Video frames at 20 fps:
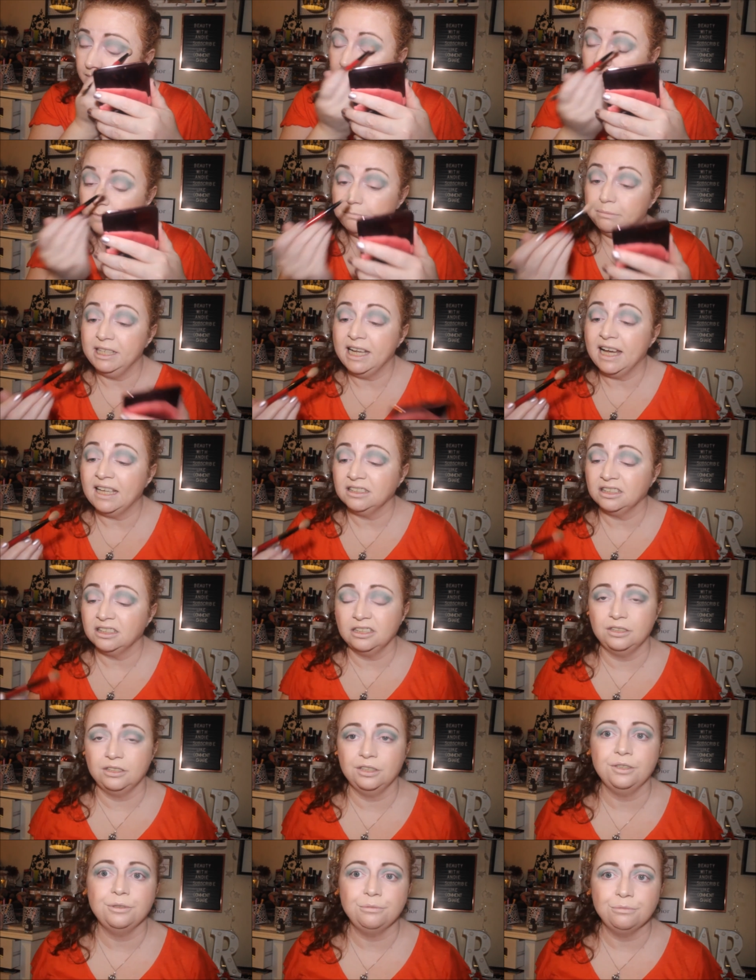I've been asked
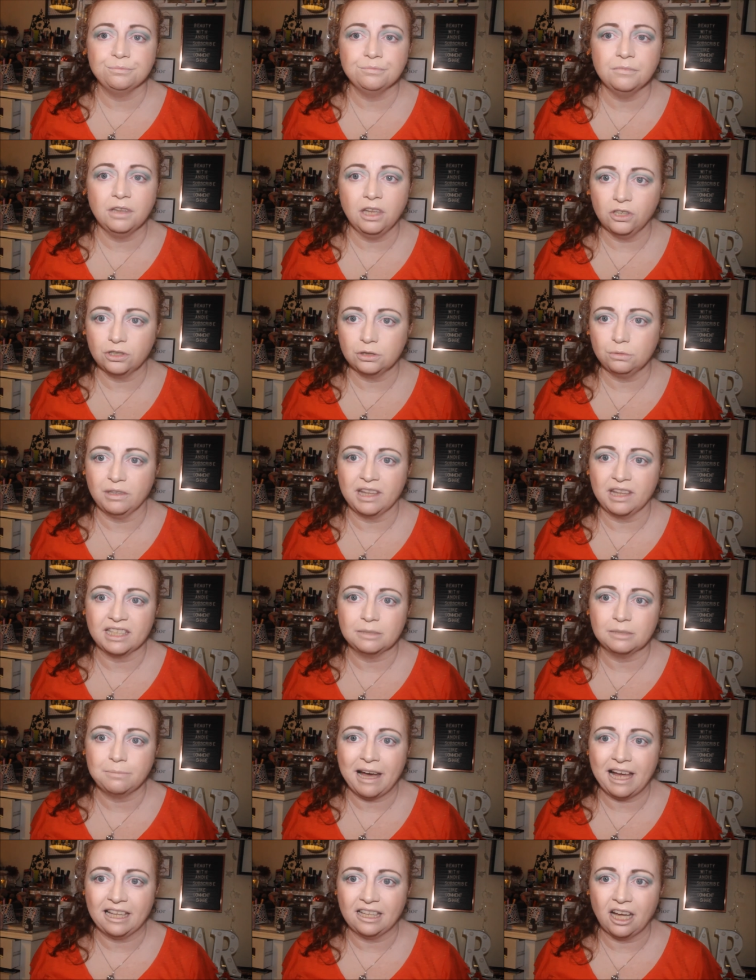to do looks with
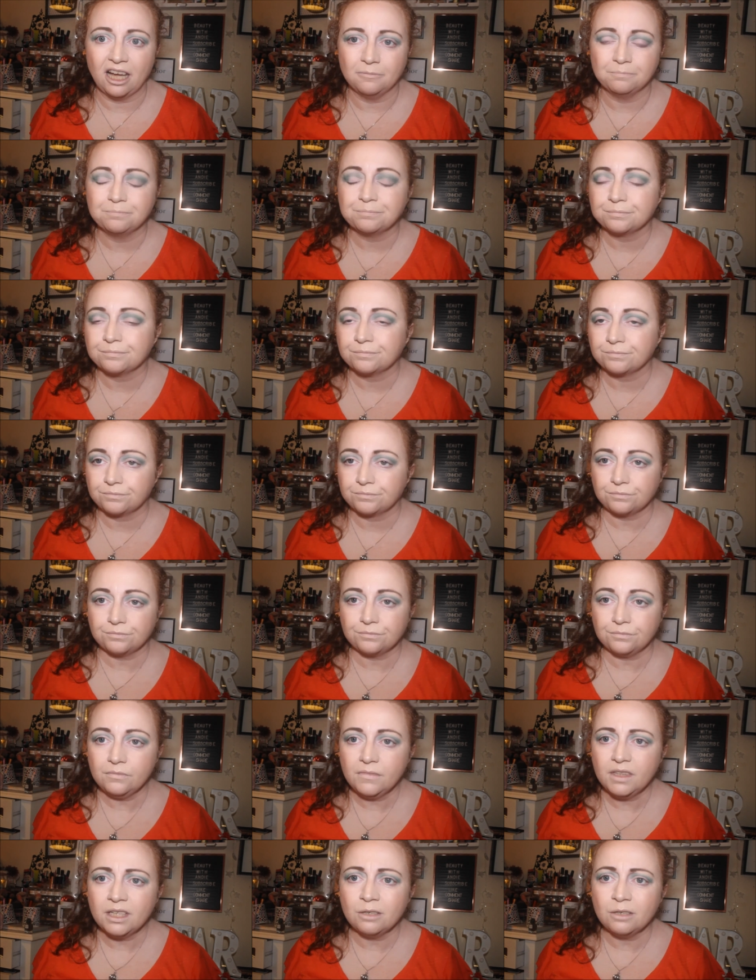this palette.
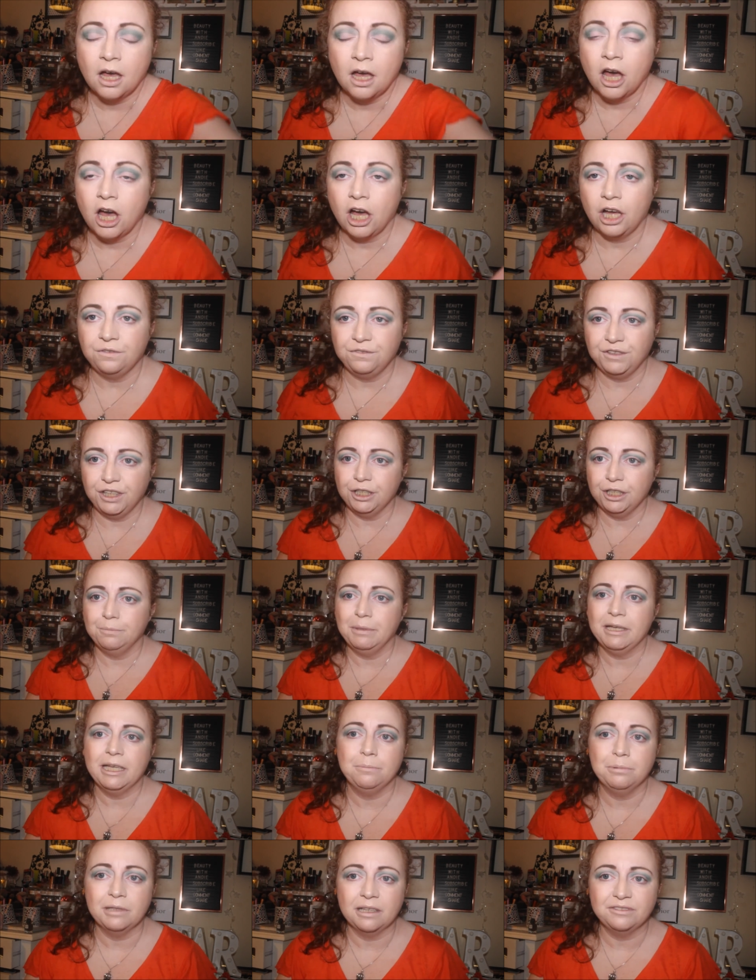A few
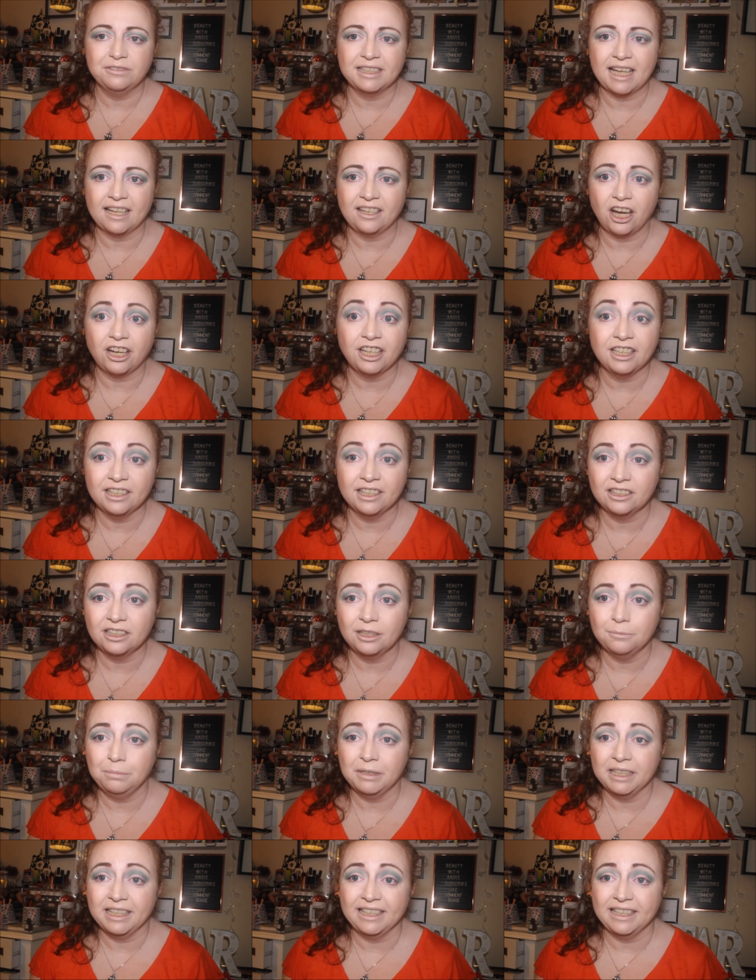people have said, are you gonna
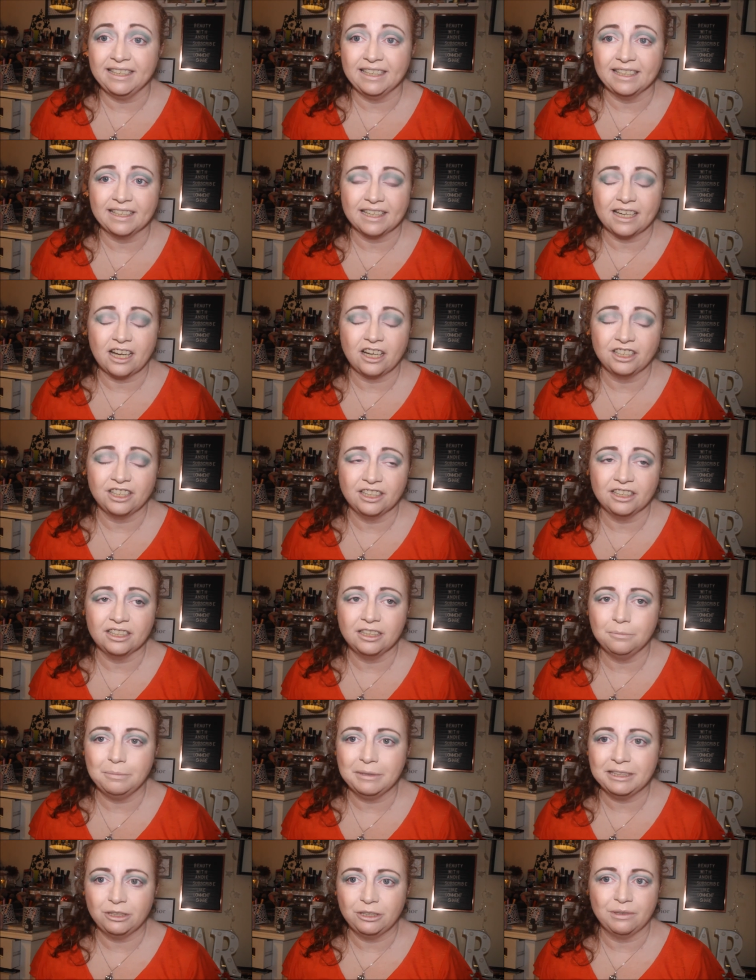be are you
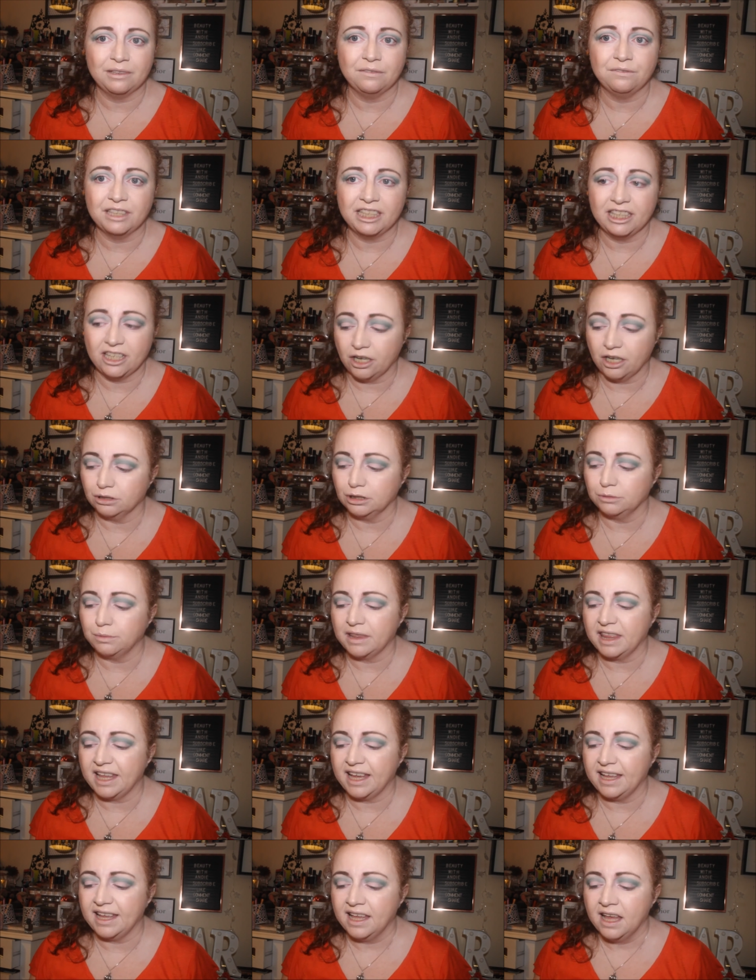gonna be doing videos
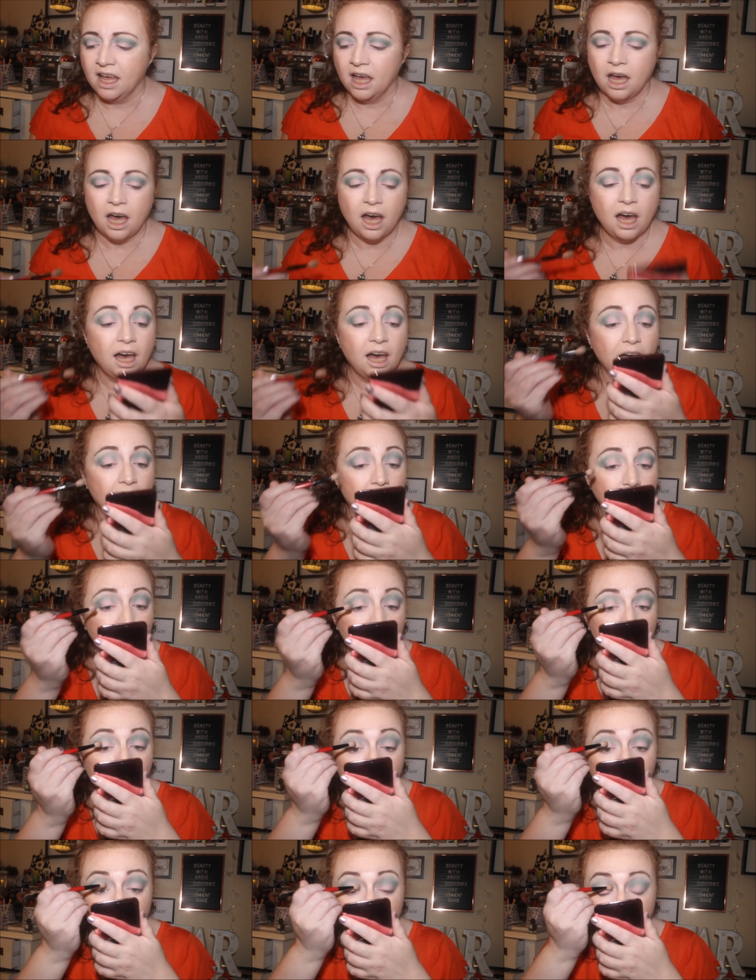with it,
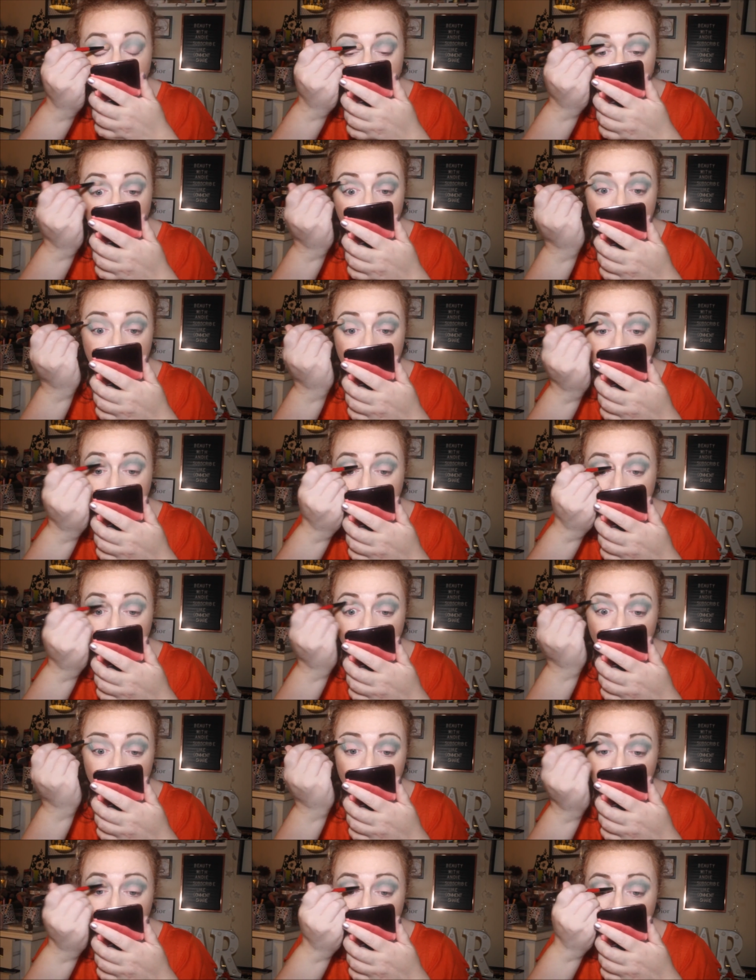um, or are you gonna be
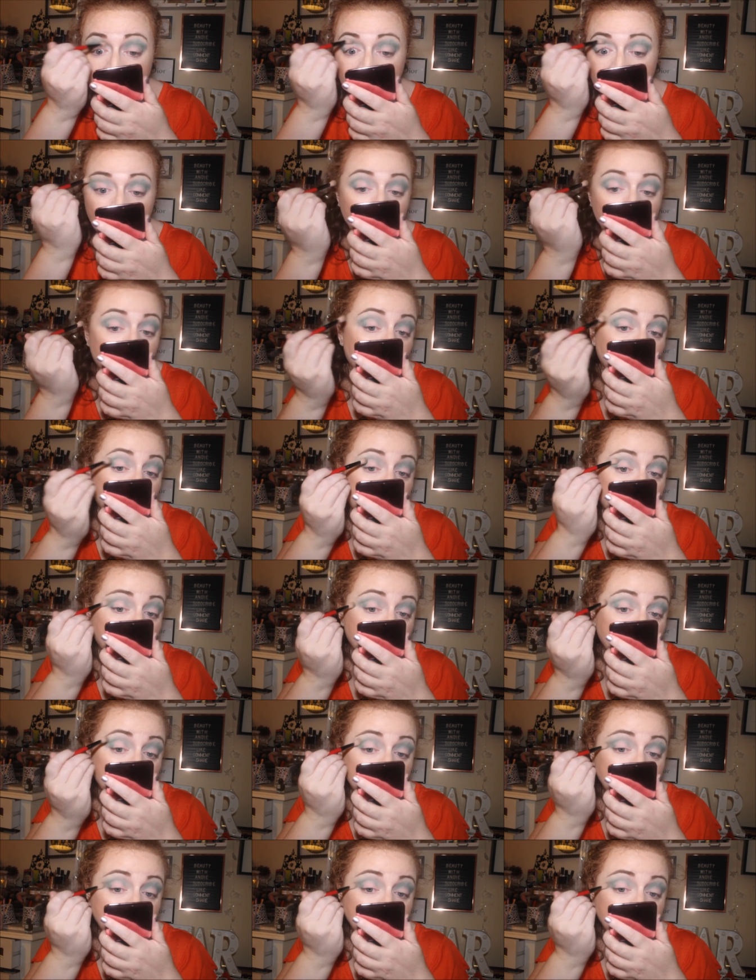doing a video on it? And